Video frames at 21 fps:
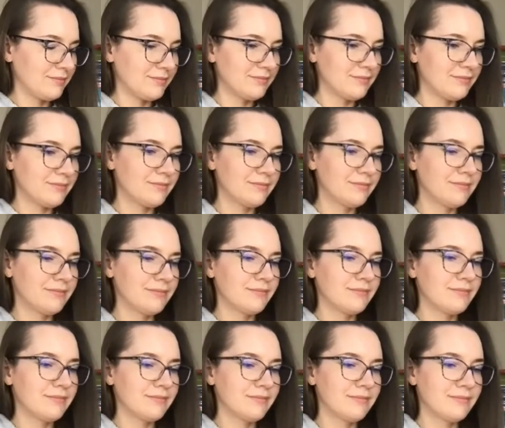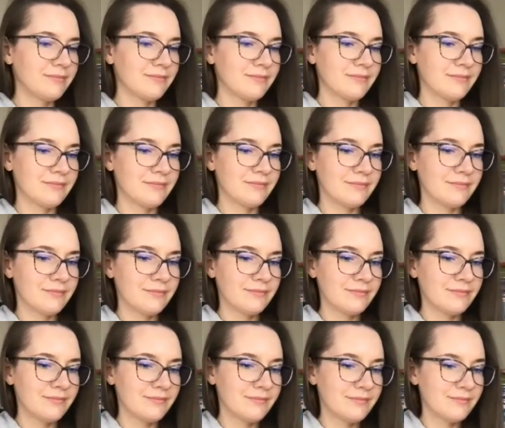
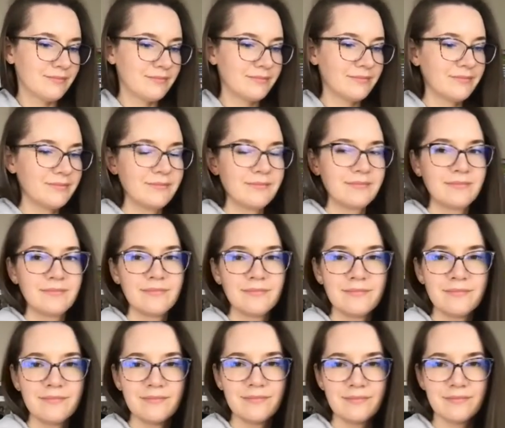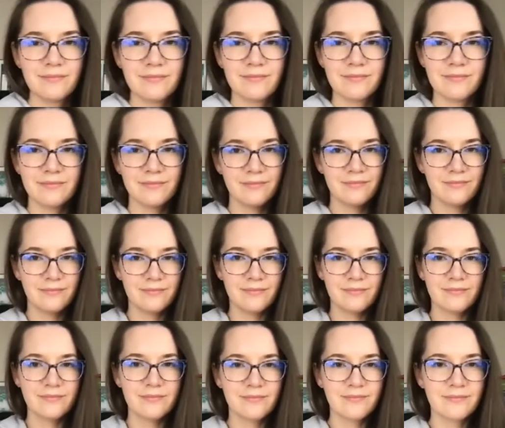
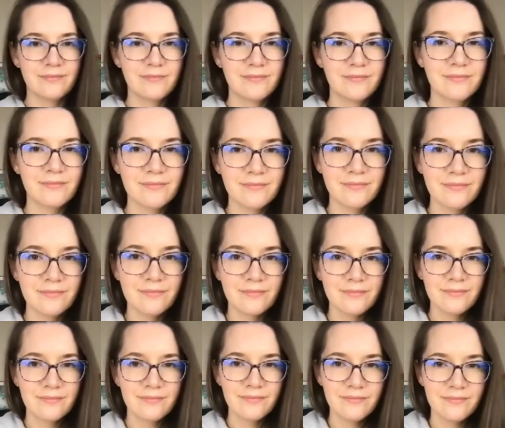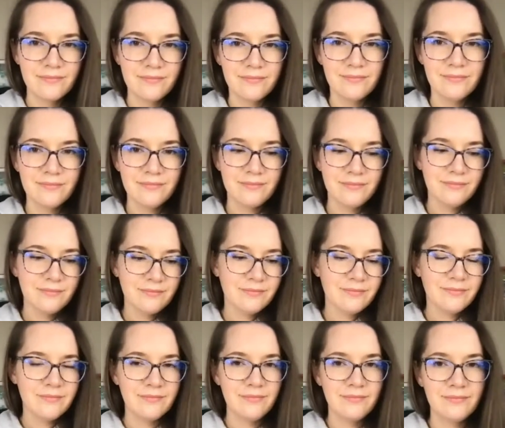
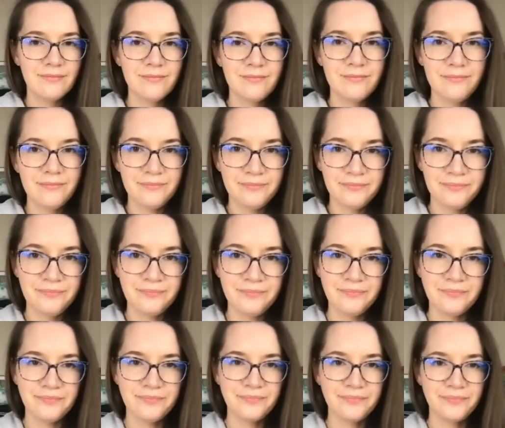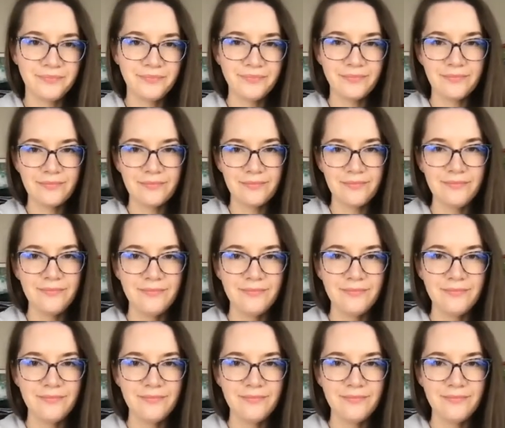This person isn't speaking.